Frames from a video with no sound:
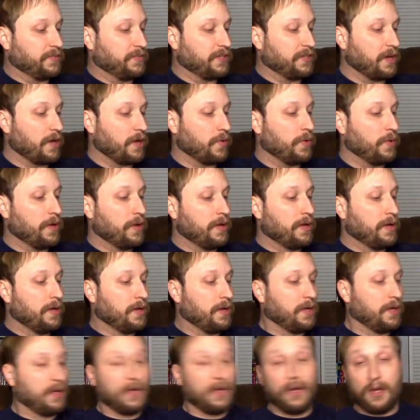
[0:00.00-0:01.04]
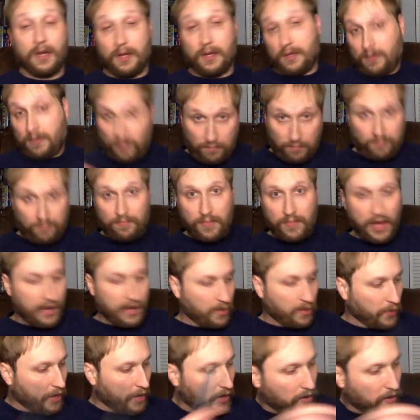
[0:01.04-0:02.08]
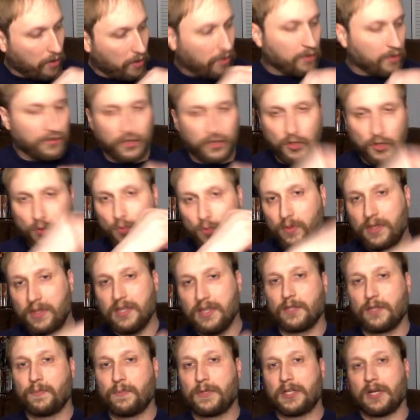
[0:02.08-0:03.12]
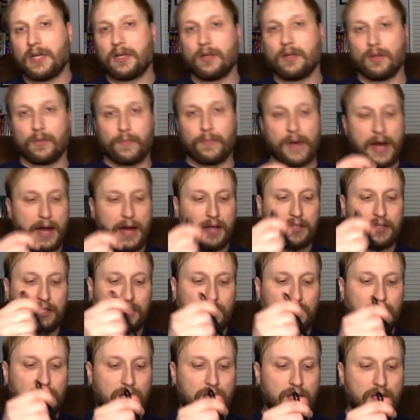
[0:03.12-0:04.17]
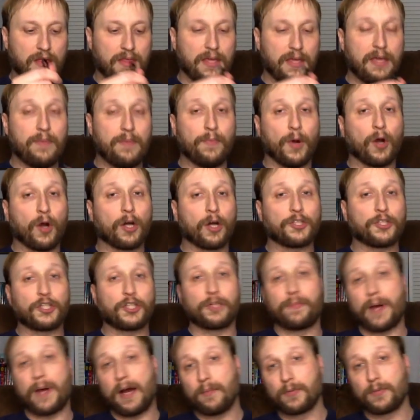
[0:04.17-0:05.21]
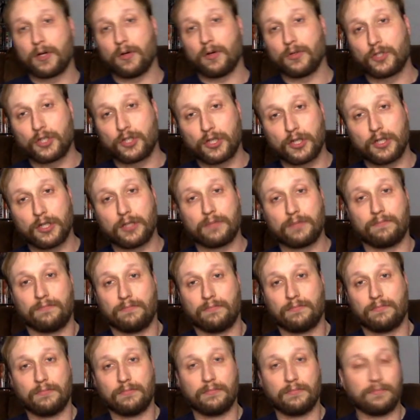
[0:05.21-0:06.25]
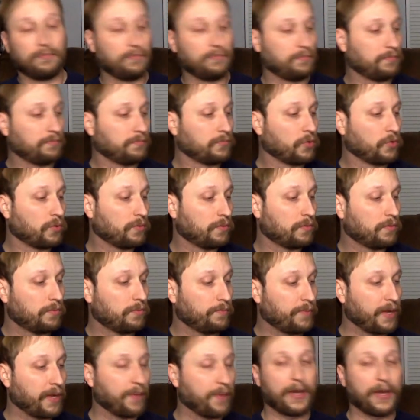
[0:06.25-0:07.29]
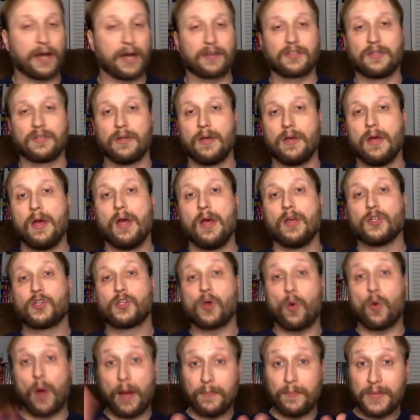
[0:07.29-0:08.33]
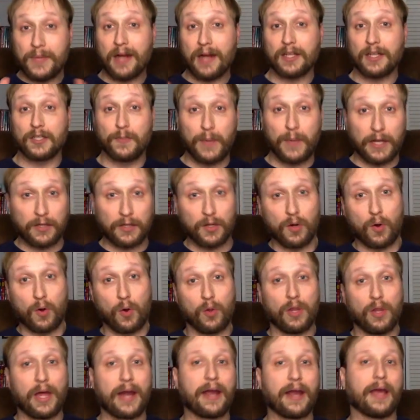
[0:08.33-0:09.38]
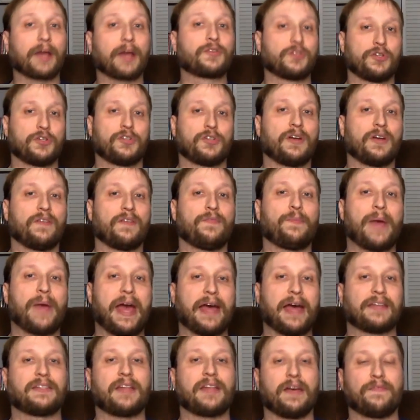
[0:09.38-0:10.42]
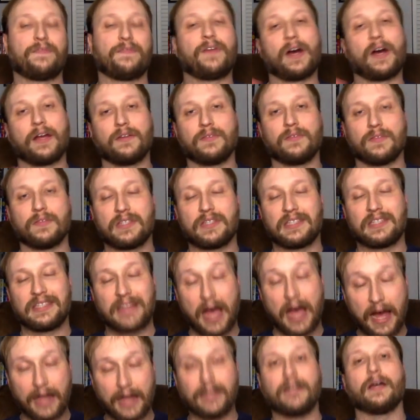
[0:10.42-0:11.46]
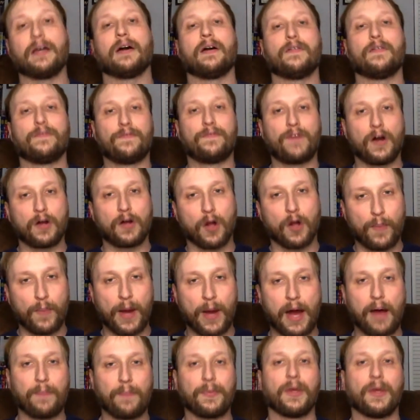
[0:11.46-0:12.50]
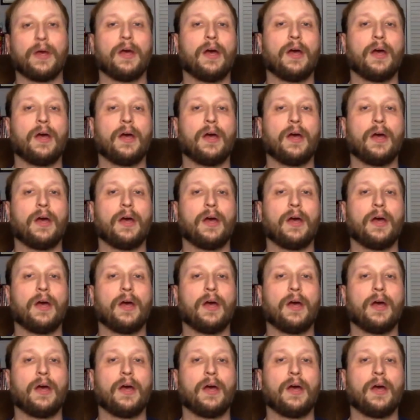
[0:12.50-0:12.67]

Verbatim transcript: So anyway, on to this particular box, the March Pop Culture Bam Box. So I'm not expecting a whole lot of extra stuff past that fine signed Funko Pop.